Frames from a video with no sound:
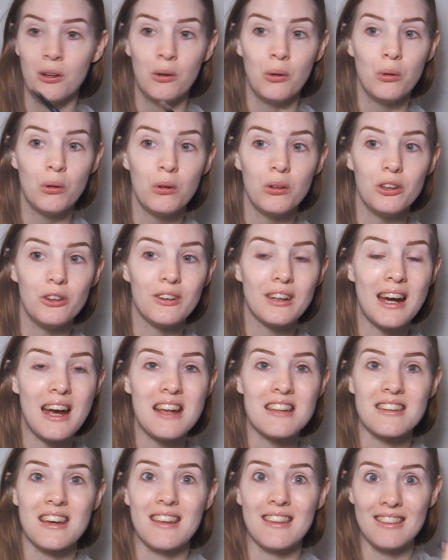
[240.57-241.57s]
Ooh, you
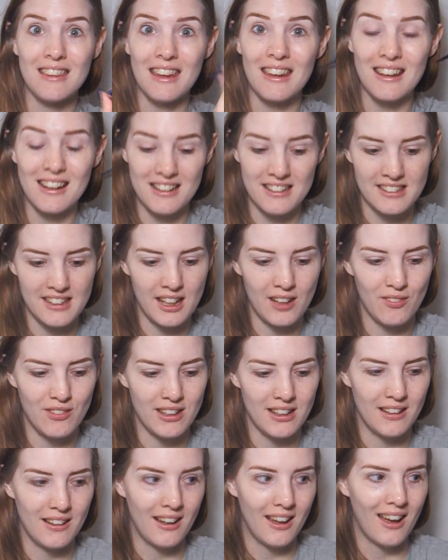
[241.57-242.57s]
guys, I think I saved
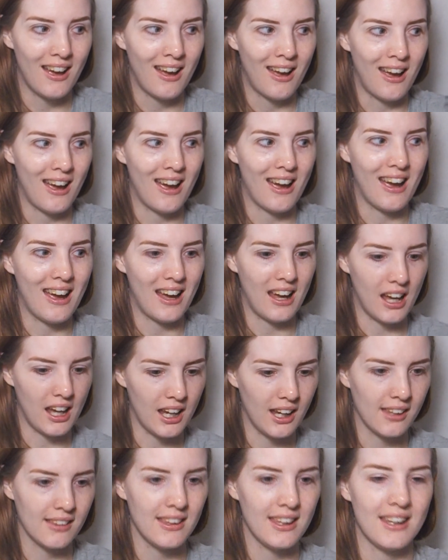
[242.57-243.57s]
it.
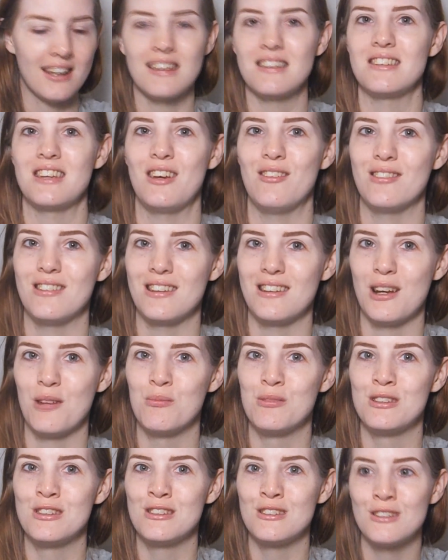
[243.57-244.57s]
I think I saved it.
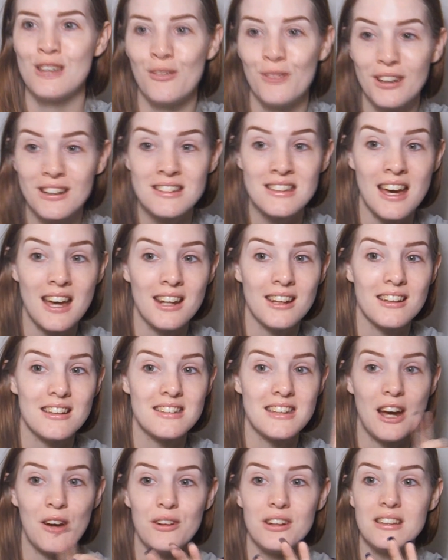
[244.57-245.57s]
I'm so excited
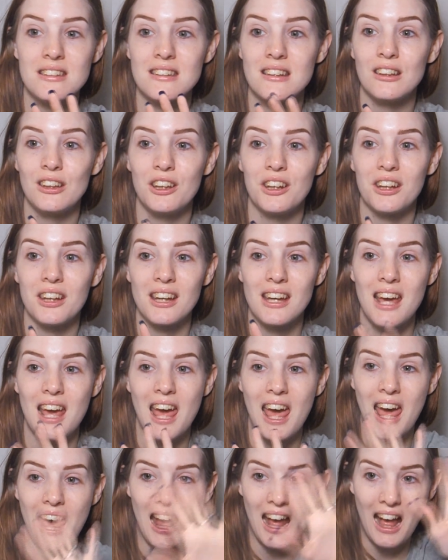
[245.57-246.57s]
because now it doesn't look
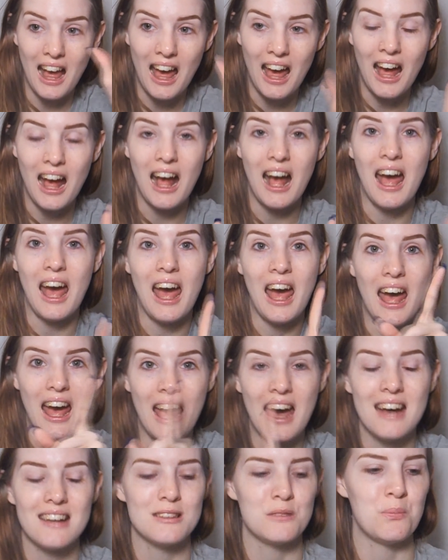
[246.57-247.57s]

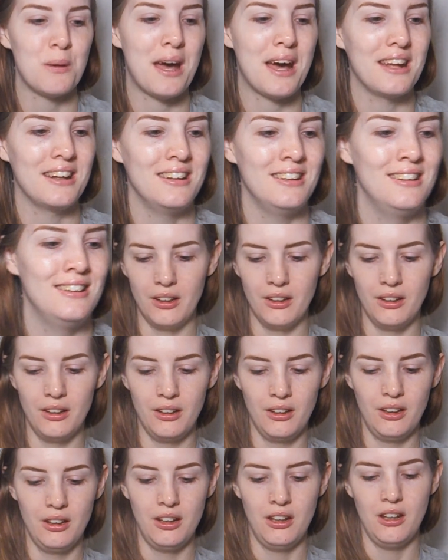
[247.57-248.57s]
as bad.
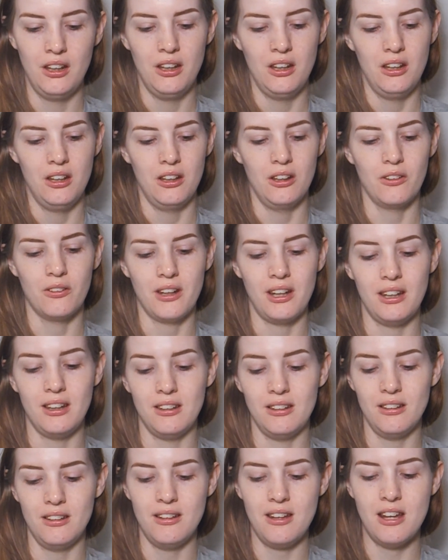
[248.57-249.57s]

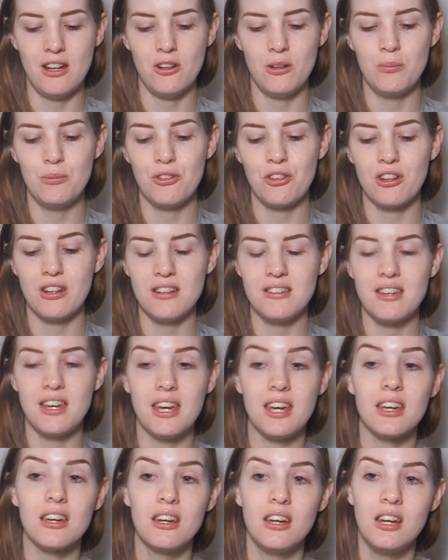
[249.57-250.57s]
Okay, now I'm just going to
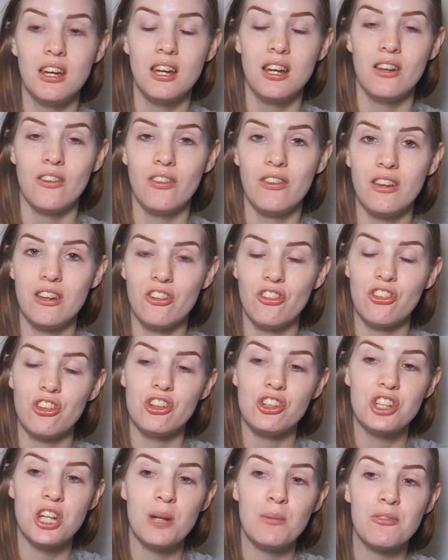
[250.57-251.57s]
take this
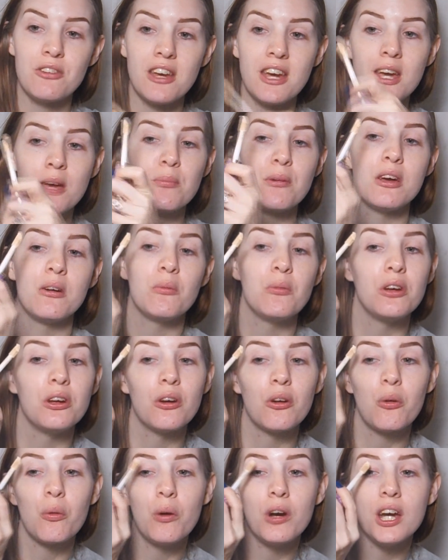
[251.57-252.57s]
Shape Tape and we
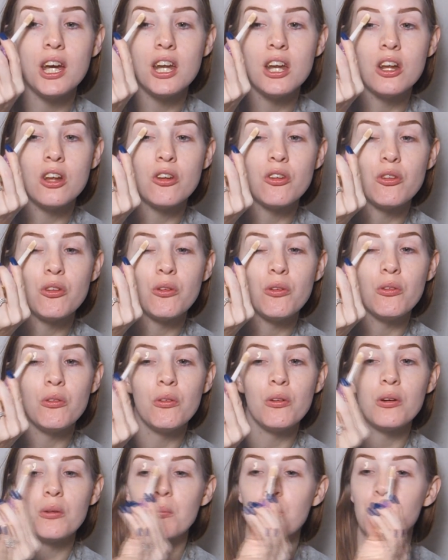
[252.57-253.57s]
are going to
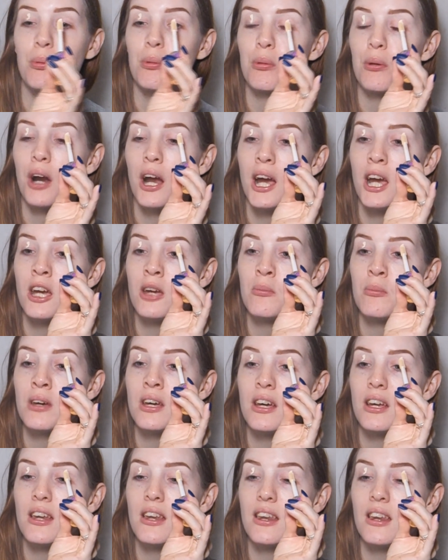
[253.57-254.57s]
prime
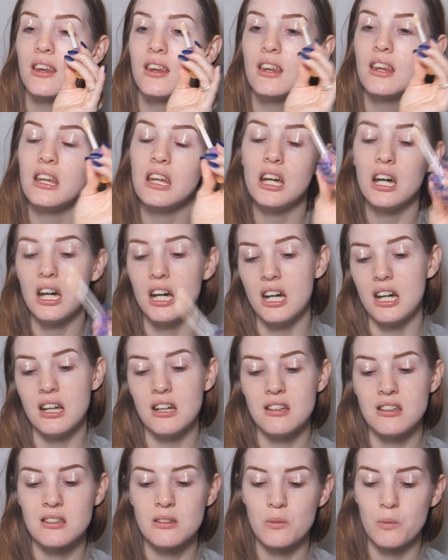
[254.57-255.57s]
the
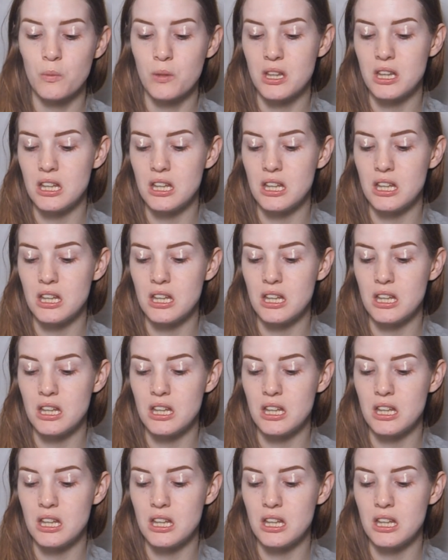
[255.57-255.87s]
eyes with